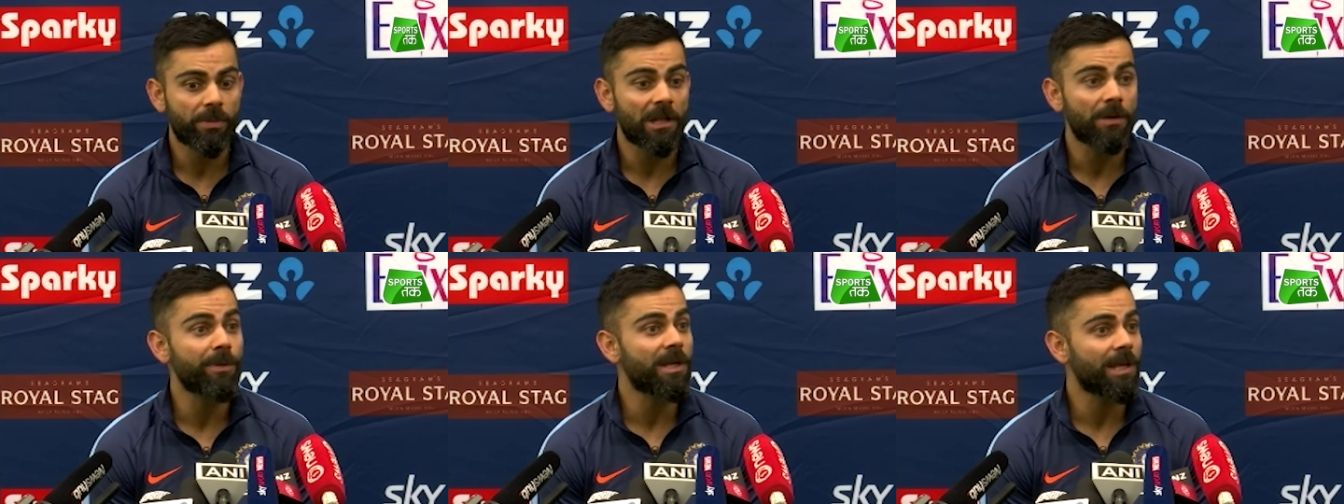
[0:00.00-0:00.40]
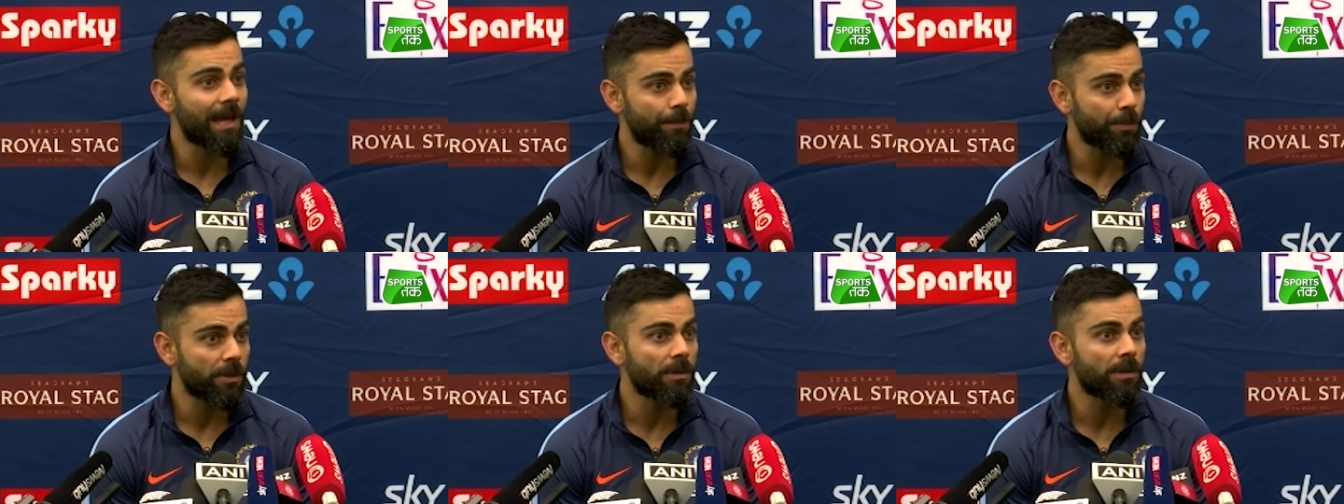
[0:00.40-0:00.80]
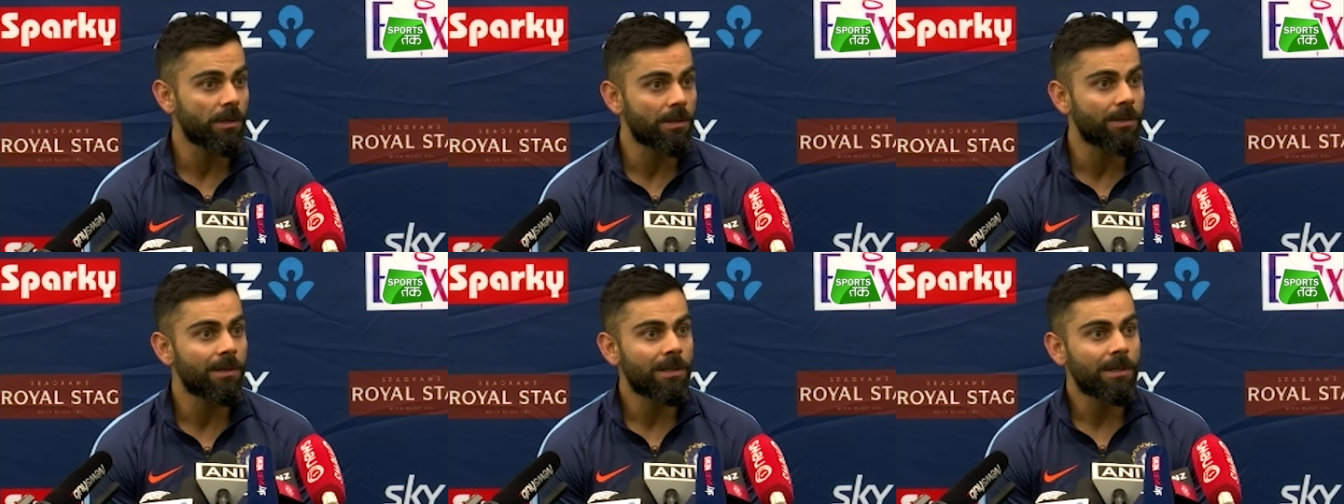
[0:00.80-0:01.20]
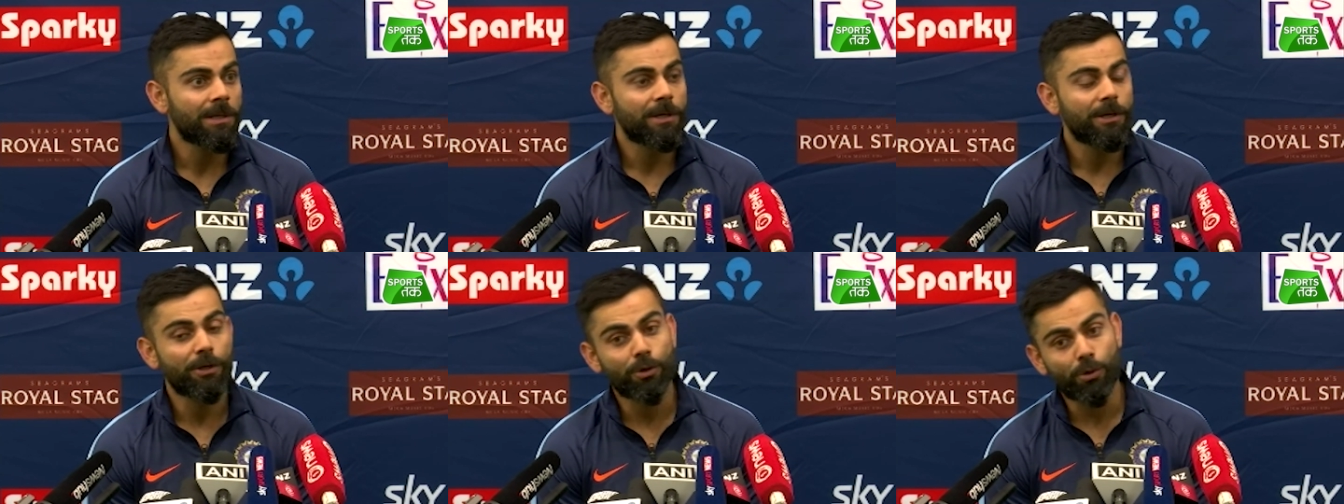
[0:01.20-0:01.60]
Then being captain and,
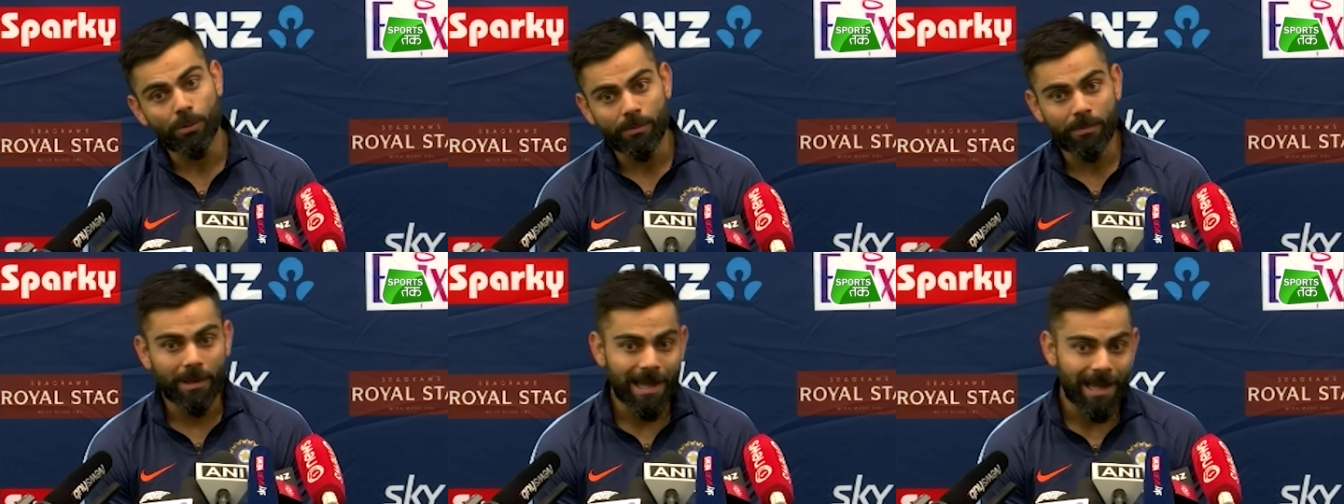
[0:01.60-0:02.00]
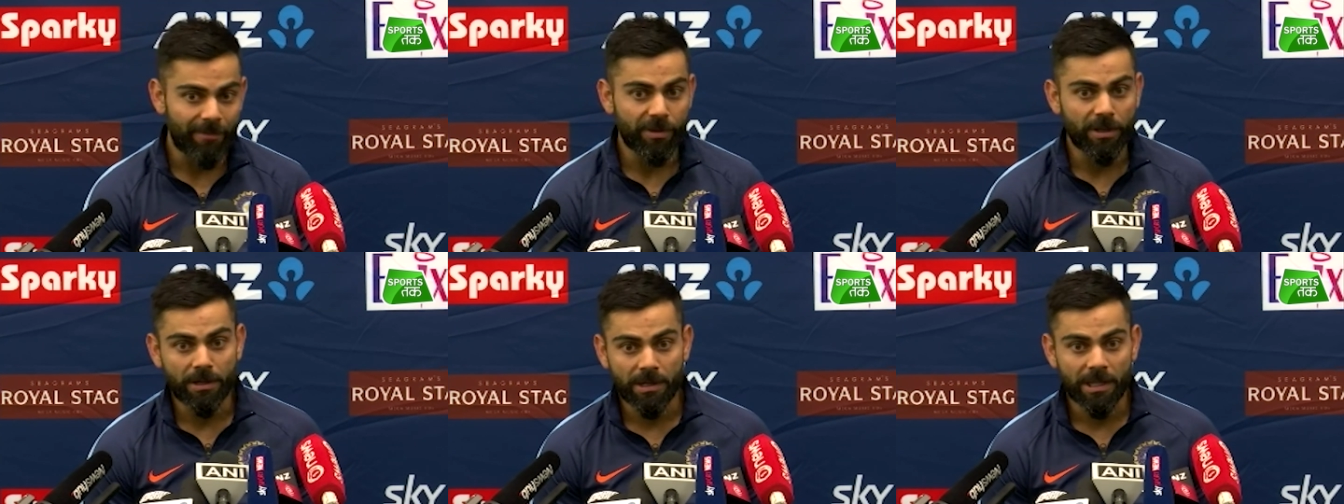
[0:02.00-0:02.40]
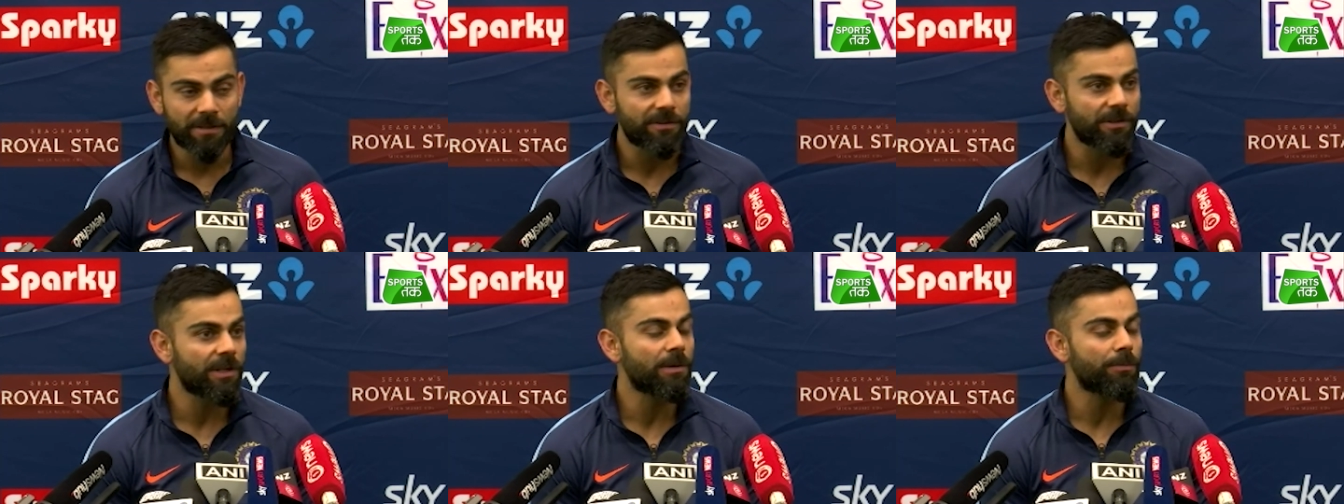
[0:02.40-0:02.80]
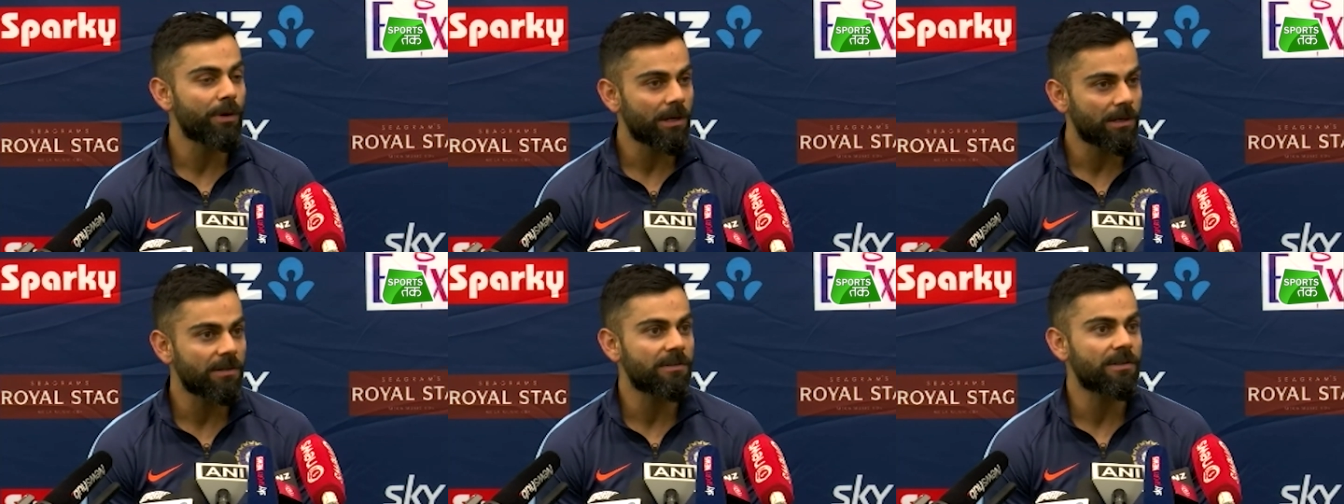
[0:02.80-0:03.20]
you know, having intensity in
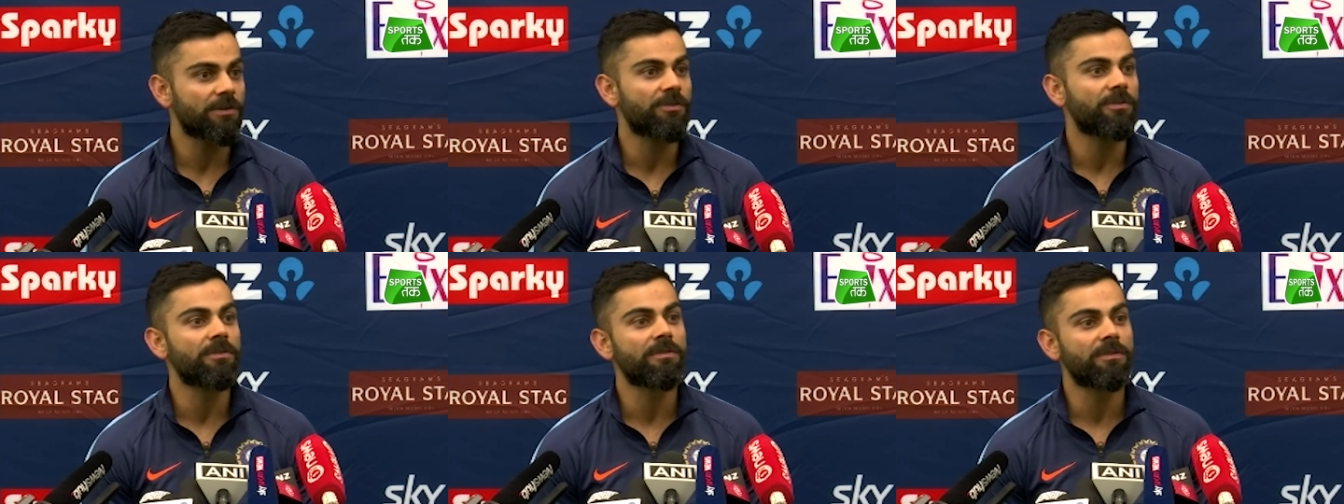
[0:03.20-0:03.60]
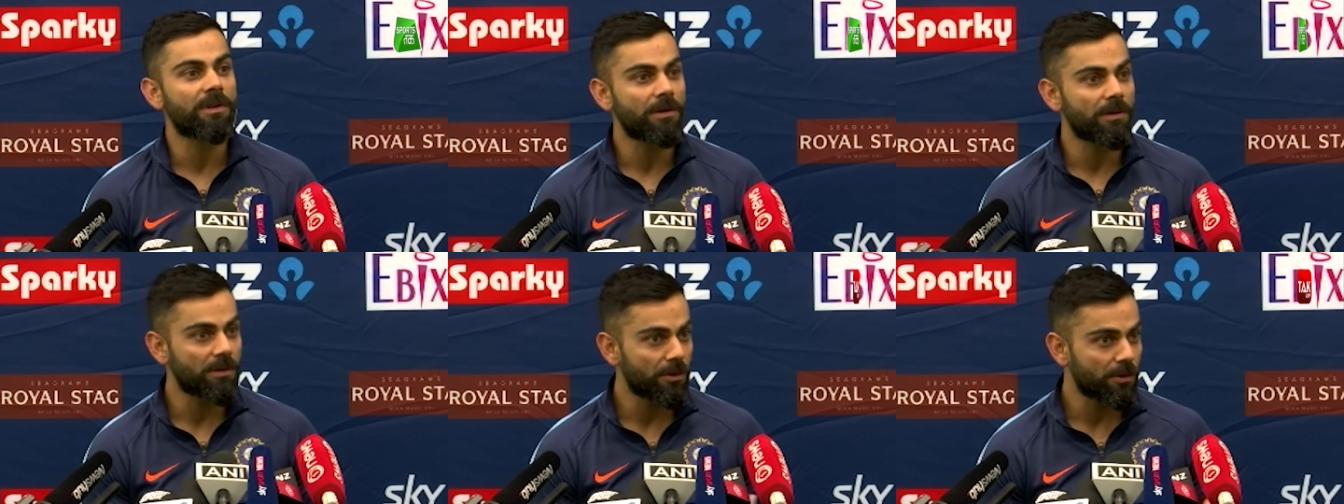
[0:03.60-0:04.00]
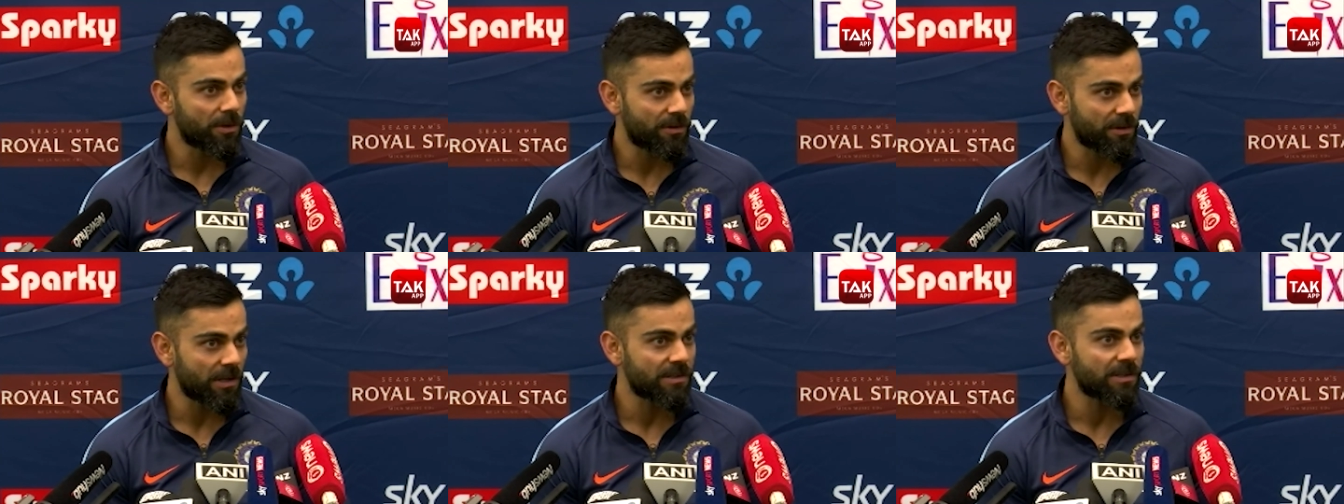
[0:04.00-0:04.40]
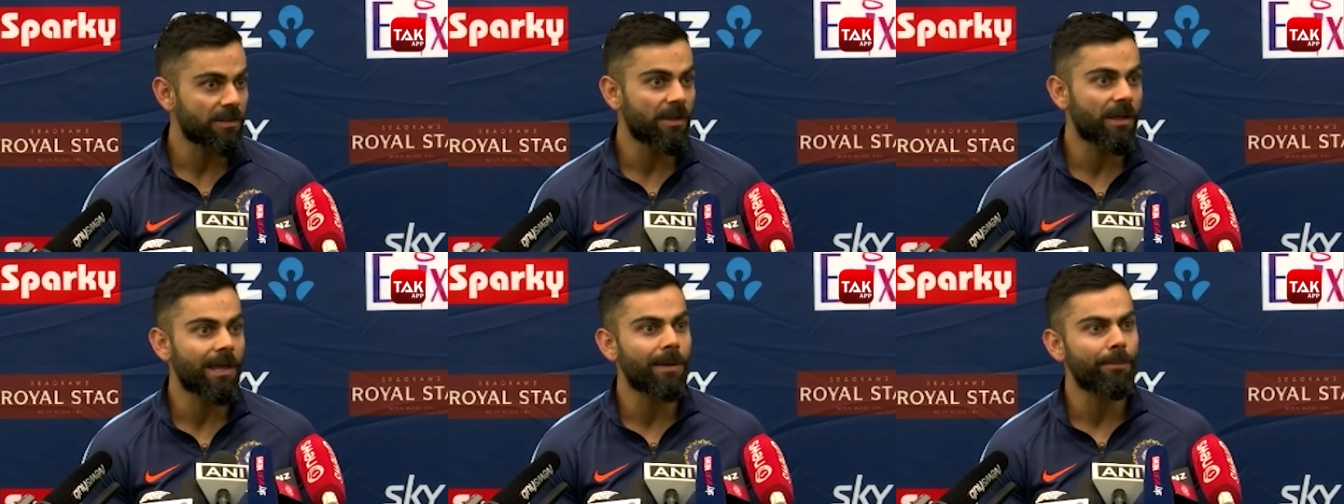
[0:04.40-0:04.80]
practice sessions and
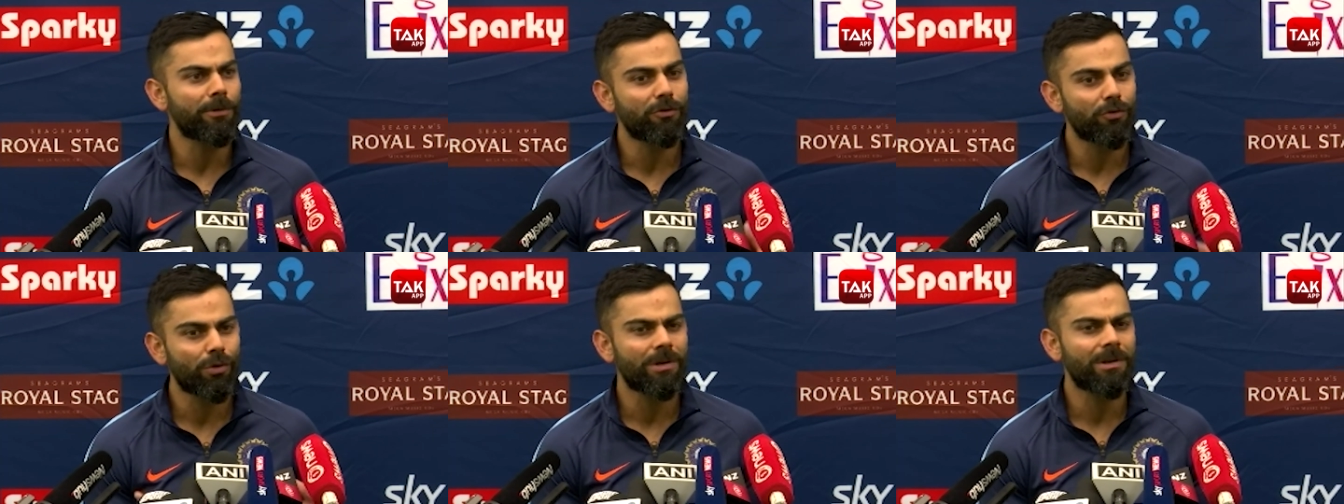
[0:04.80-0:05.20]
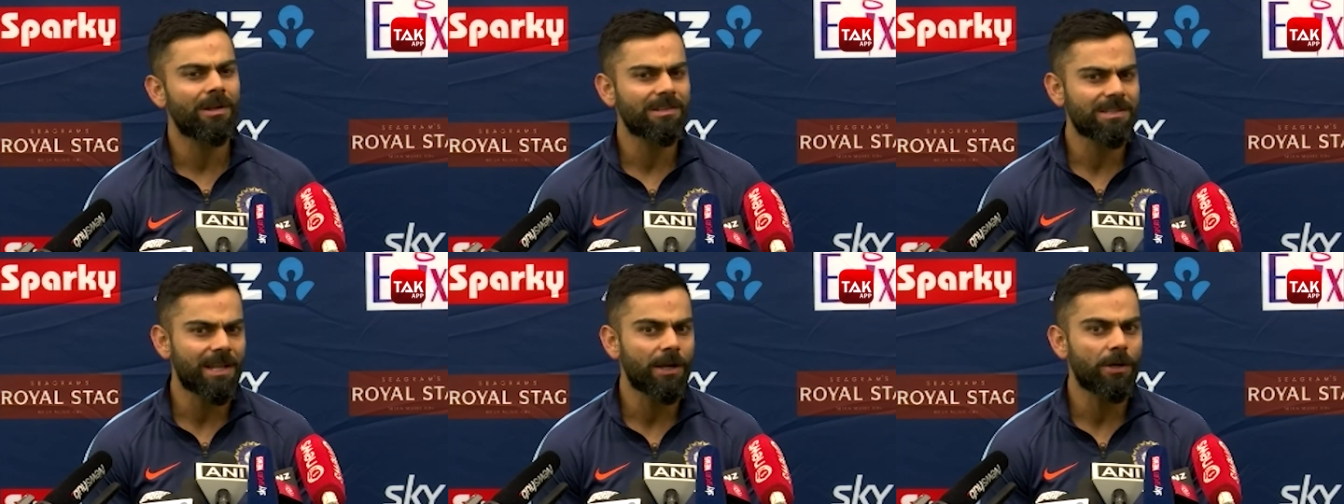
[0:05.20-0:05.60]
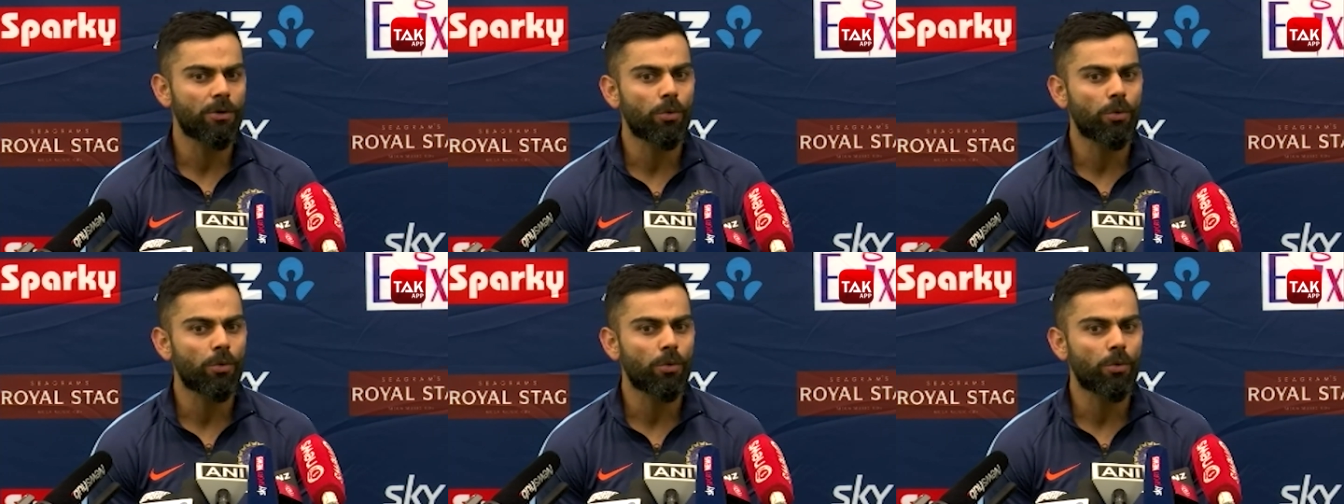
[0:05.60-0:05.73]
discussing the game. And so it does take a